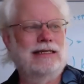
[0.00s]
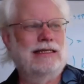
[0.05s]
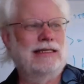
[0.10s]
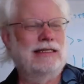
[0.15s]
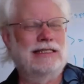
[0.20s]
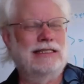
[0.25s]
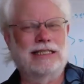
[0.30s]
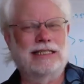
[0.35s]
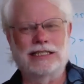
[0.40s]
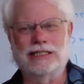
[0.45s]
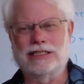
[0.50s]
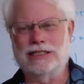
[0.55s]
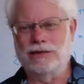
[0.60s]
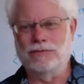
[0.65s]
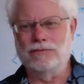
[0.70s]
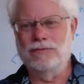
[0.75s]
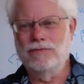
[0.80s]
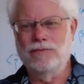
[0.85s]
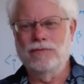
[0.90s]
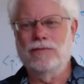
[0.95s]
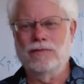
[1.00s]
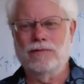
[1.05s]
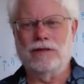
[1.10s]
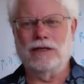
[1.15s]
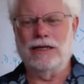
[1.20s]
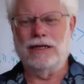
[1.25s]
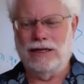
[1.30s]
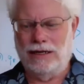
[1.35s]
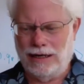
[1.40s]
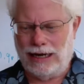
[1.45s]
system
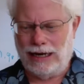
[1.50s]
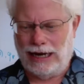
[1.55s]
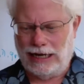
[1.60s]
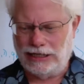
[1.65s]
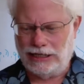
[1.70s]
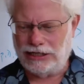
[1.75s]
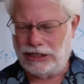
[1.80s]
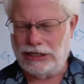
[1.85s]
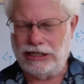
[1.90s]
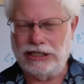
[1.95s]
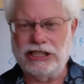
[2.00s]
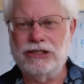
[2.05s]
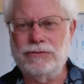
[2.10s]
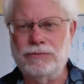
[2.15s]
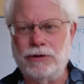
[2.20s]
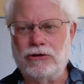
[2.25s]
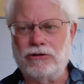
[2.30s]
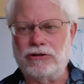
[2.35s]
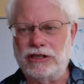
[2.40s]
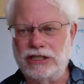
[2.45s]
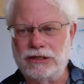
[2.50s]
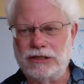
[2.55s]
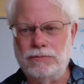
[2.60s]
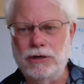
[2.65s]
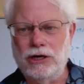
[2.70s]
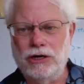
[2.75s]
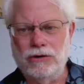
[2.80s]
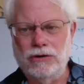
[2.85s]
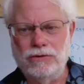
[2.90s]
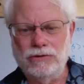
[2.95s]
that has these spurious
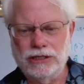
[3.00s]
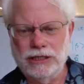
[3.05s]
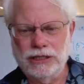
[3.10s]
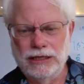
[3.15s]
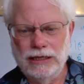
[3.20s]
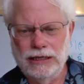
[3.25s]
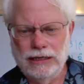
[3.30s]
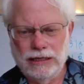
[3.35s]
modes.